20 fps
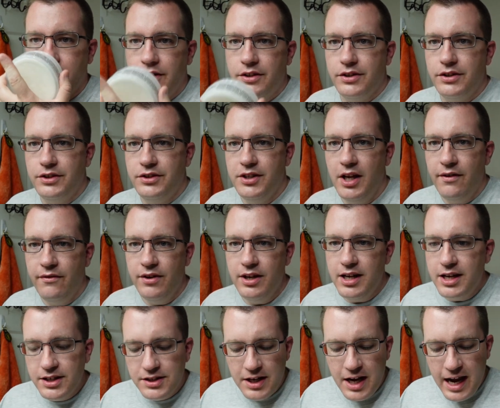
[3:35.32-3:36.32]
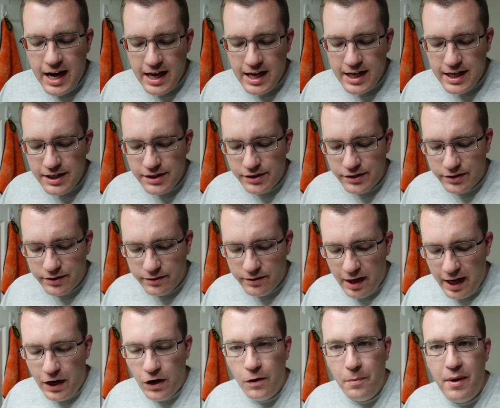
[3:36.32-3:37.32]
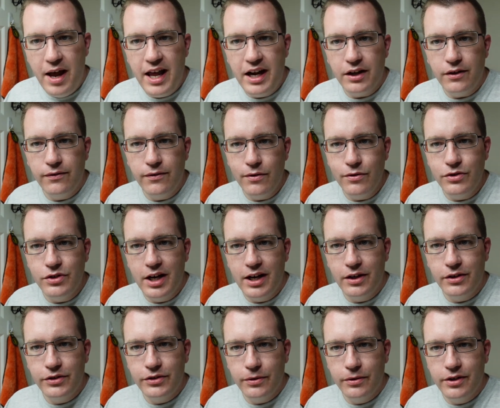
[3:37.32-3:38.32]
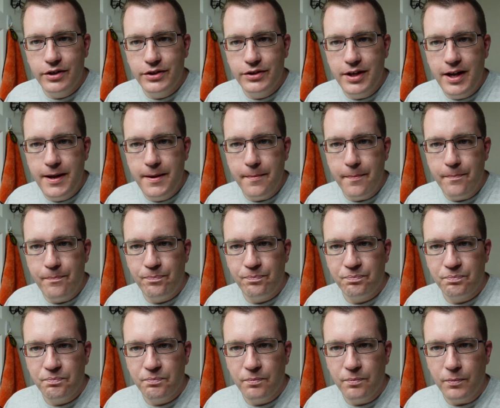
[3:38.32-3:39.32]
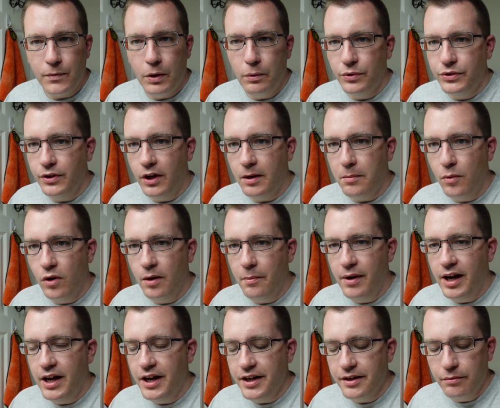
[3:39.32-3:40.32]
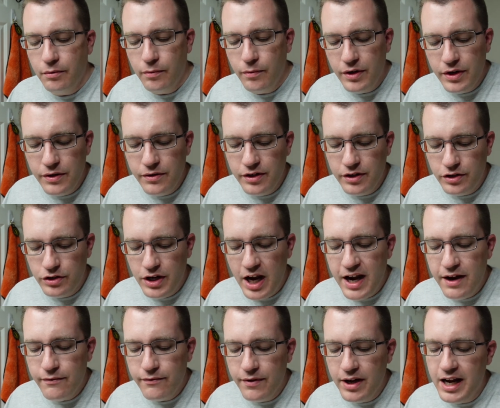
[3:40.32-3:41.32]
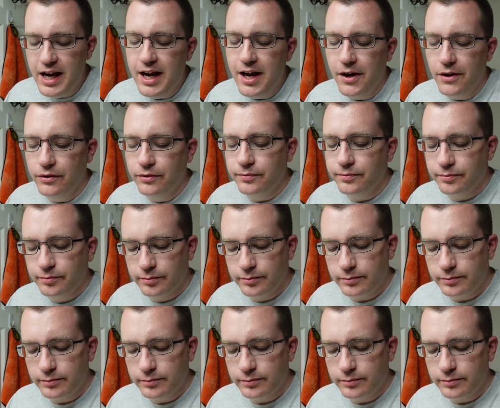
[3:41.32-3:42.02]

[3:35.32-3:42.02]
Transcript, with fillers: seventies and eighties aromatic fougere sort of scent. We'll talk more about it when we do the shave video.